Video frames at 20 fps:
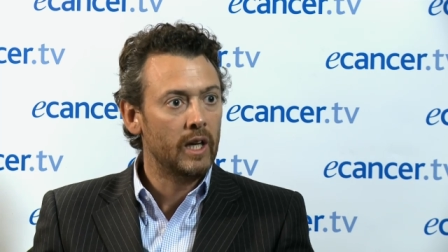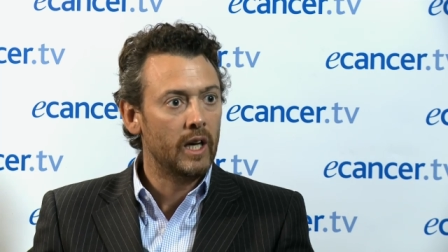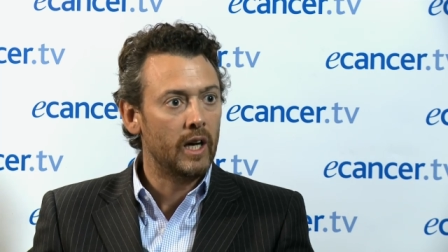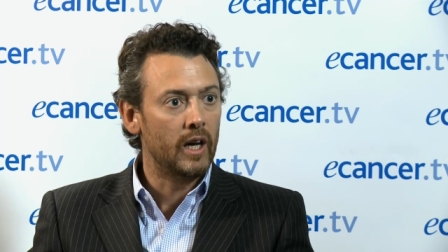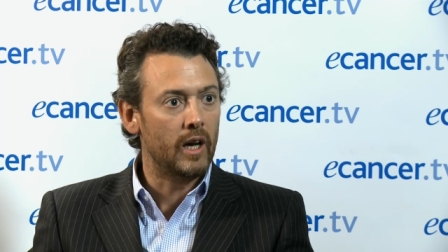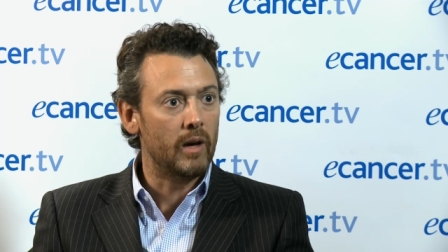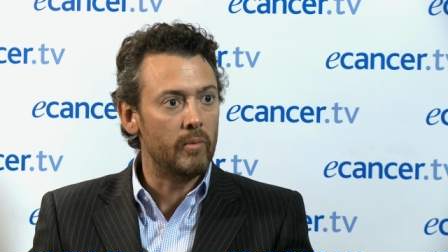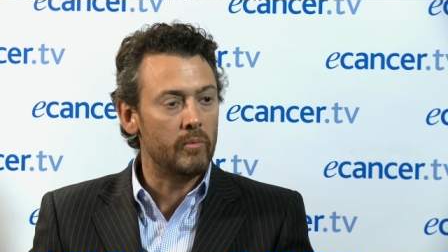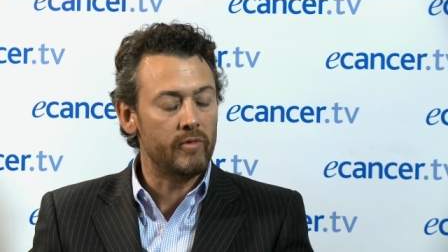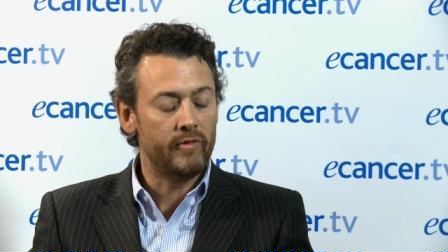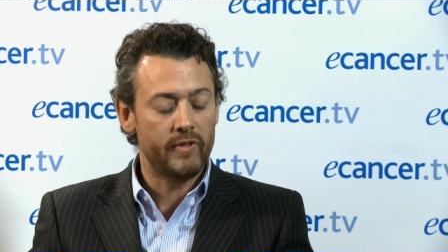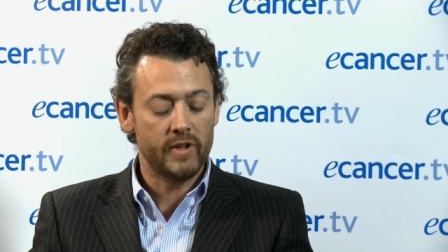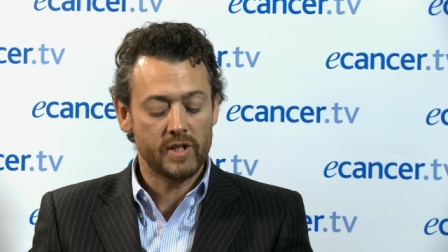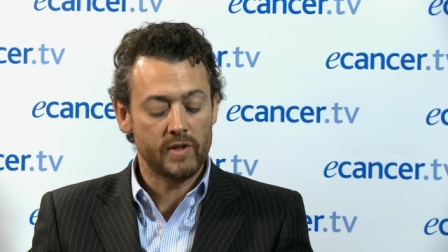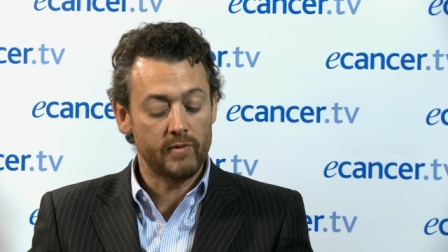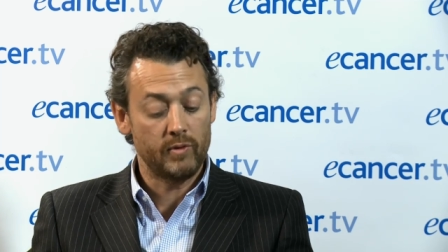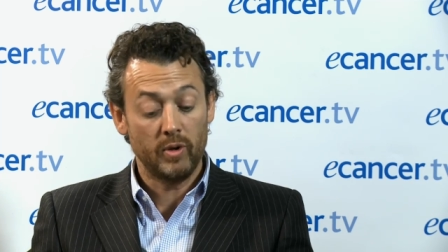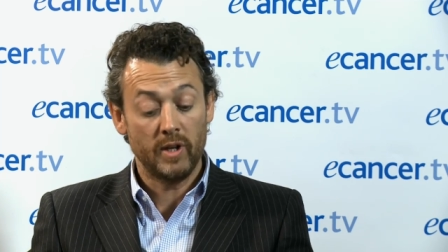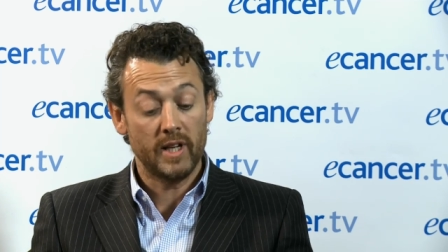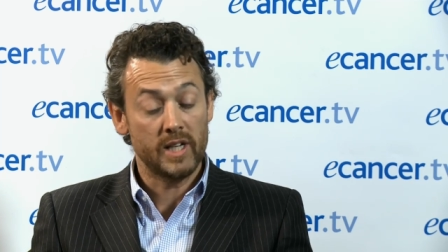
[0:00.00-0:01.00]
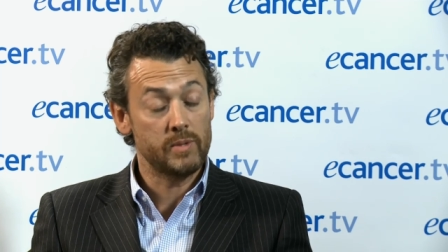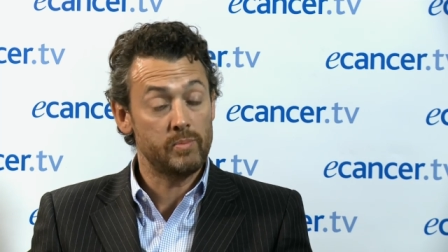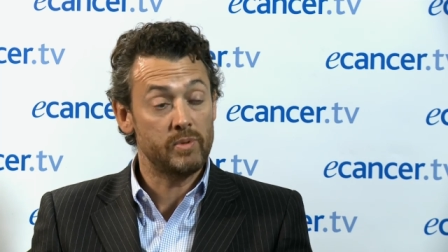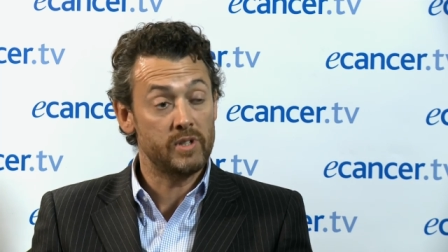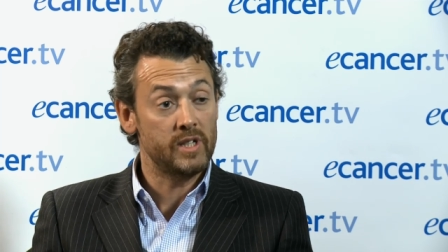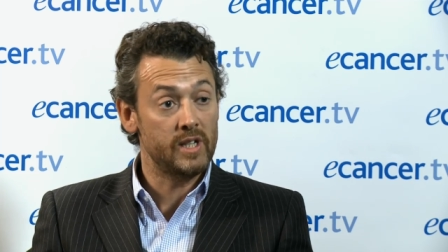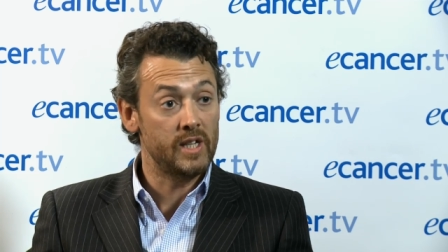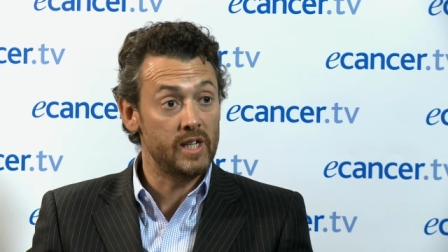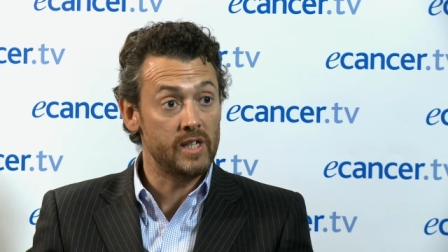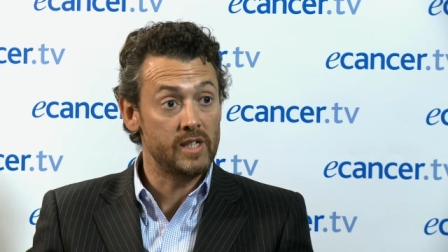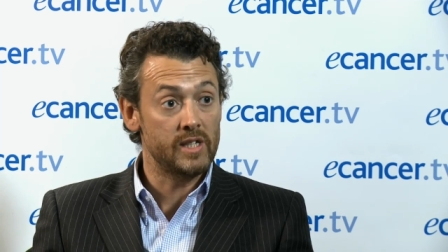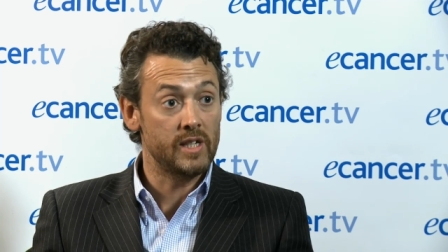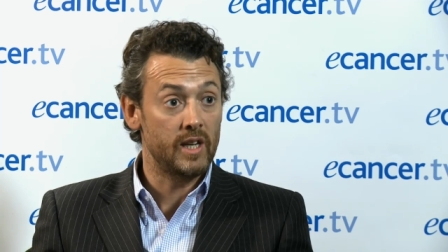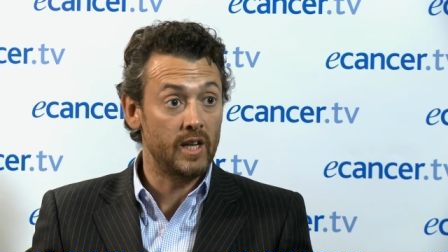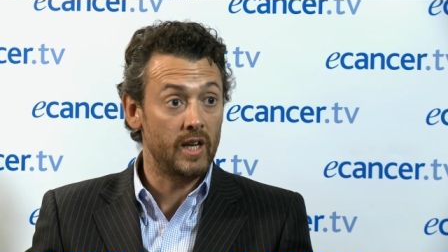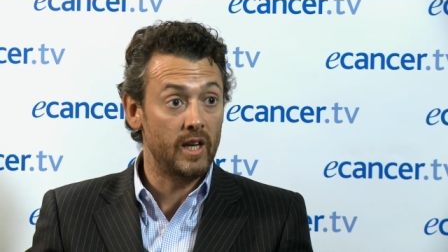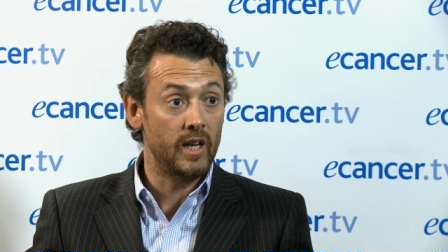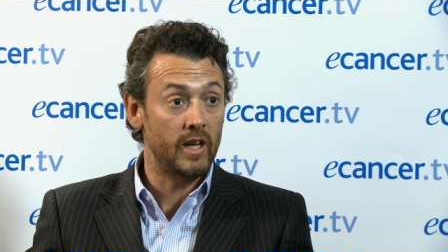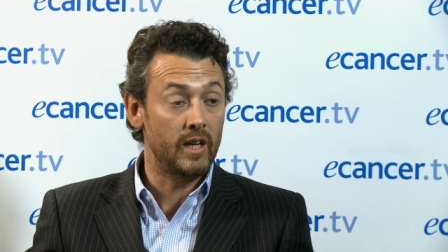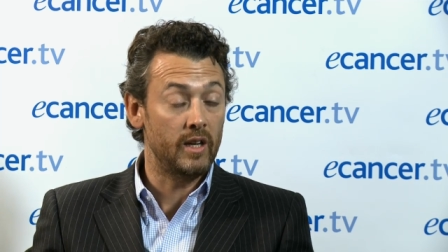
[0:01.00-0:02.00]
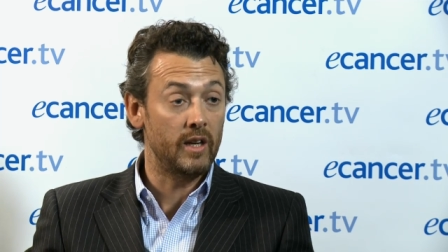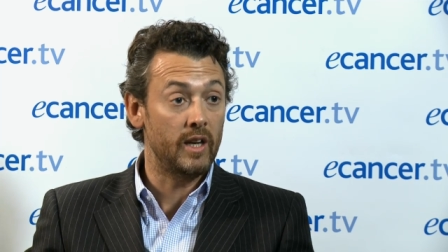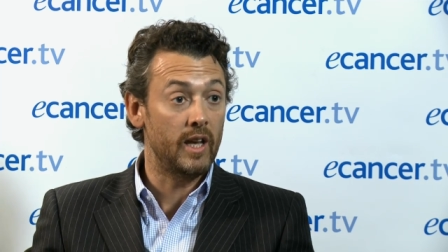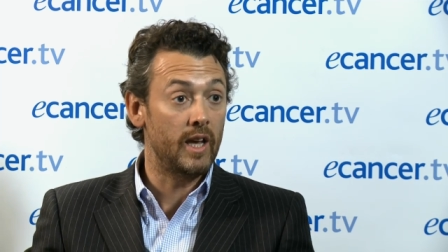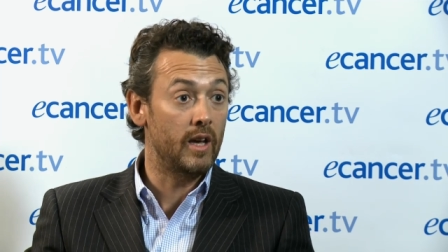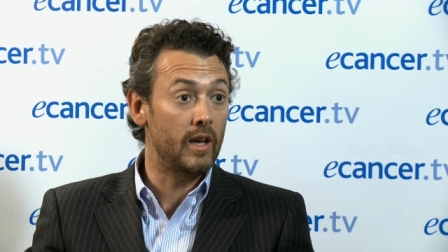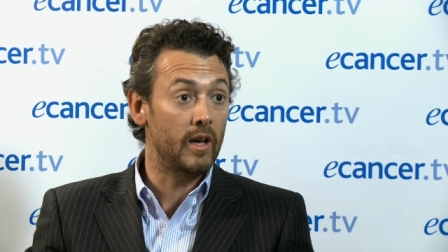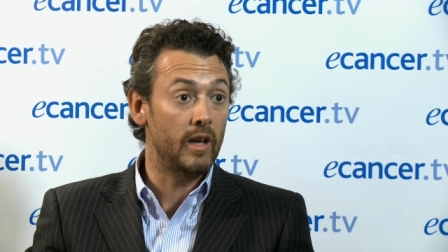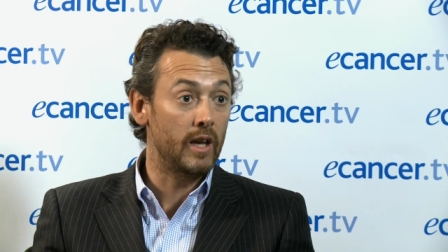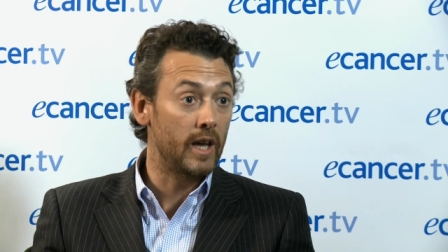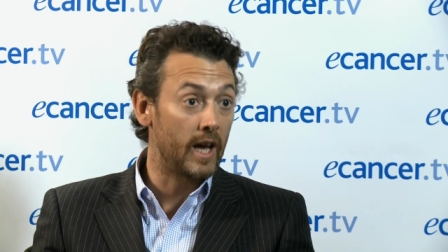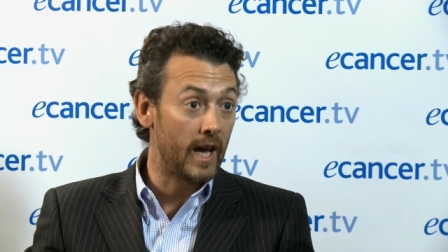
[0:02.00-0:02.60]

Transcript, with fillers: Um, first of all, expertise in uh,